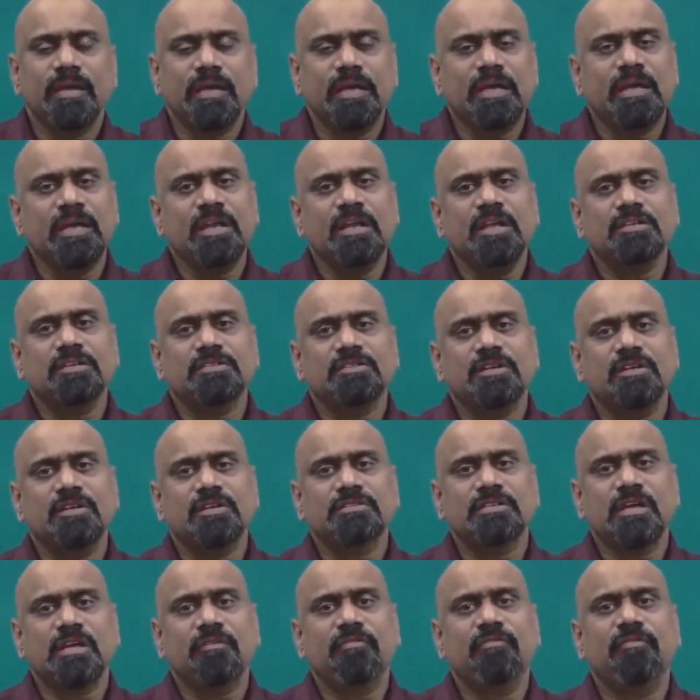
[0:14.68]
Igneous
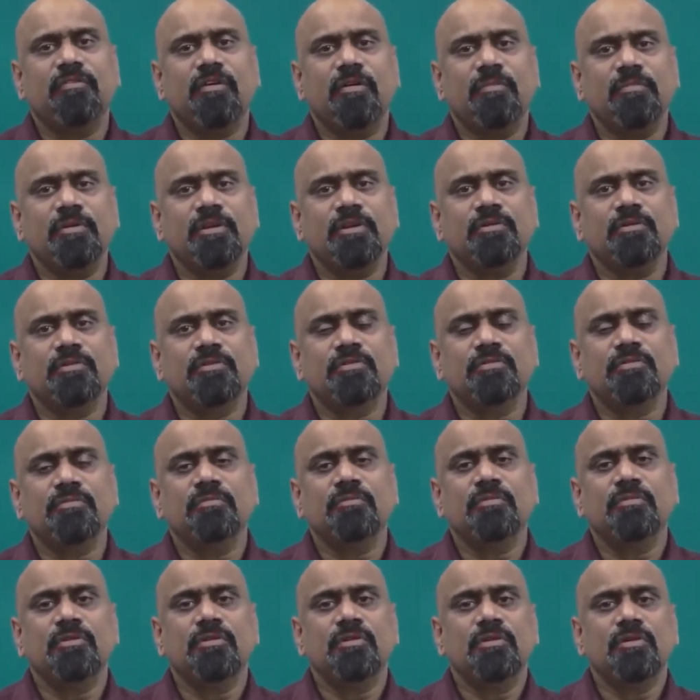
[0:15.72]
rocks are formed due
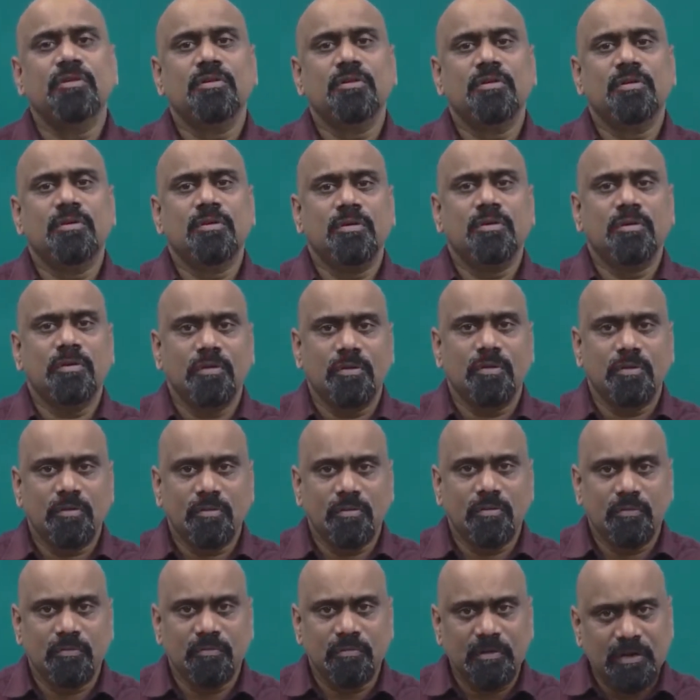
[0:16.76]
to
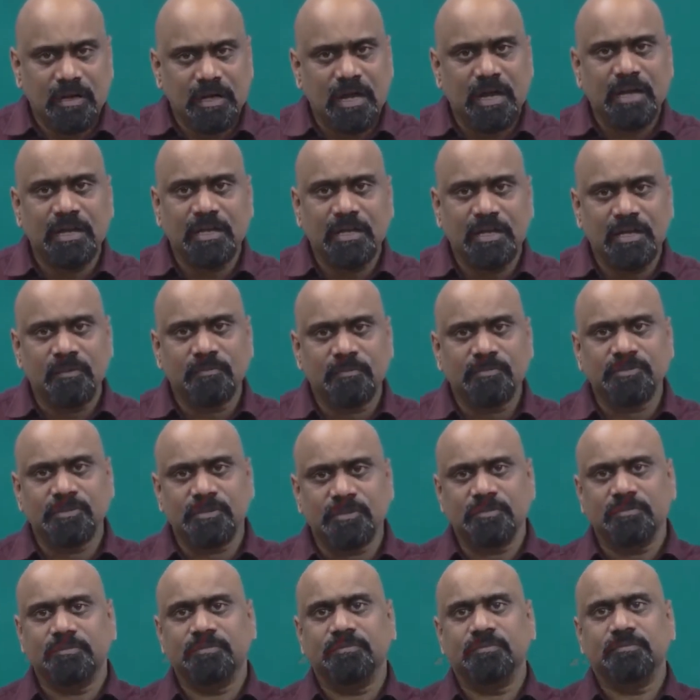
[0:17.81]
volcanic
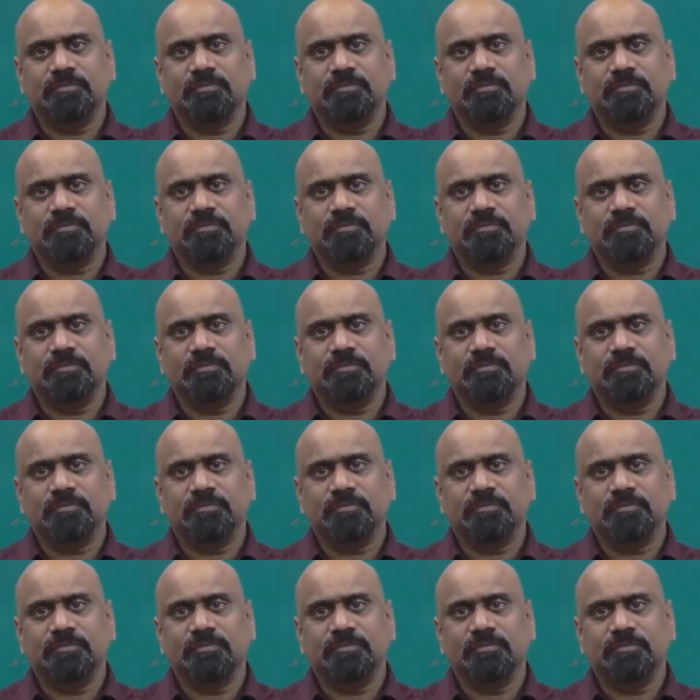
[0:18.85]
eruption,